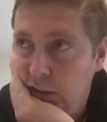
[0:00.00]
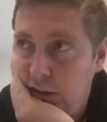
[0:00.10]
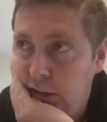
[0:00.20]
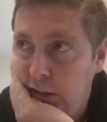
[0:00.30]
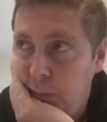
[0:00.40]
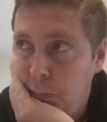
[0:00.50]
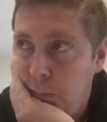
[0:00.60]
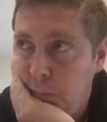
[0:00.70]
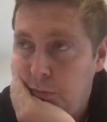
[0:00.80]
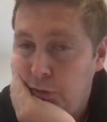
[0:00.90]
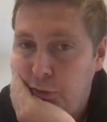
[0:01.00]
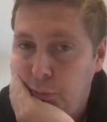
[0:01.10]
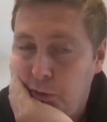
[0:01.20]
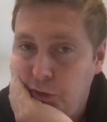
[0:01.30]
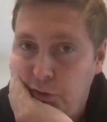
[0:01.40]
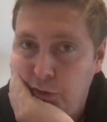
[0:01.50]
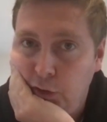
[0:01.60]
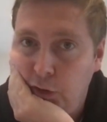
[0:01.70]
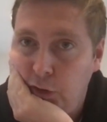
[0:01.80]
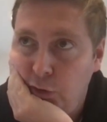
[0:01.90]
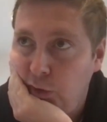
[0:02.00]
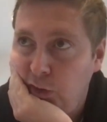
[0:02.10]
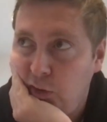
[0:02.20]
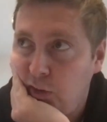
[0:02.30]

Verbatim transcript: Um, for some stuff. So horse racing,